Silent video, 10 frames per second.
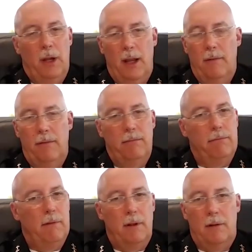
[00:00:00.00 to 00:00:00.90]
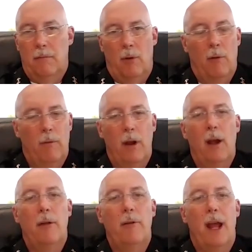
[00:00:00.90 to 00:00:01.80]
we have over
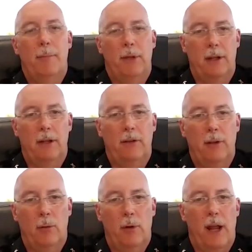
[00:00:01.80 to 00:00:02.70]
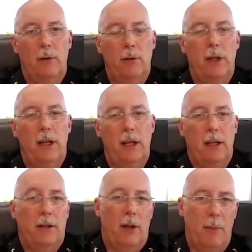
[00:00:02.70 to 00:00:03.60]
100 applicants that we're now looking
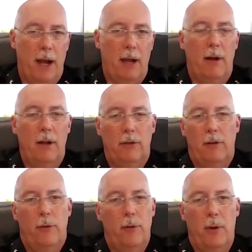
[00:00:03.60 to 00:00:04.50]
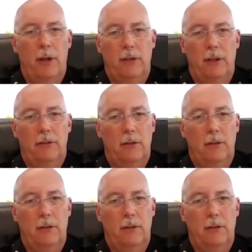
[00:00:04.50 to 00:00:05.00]
into their backgrounds and through the process.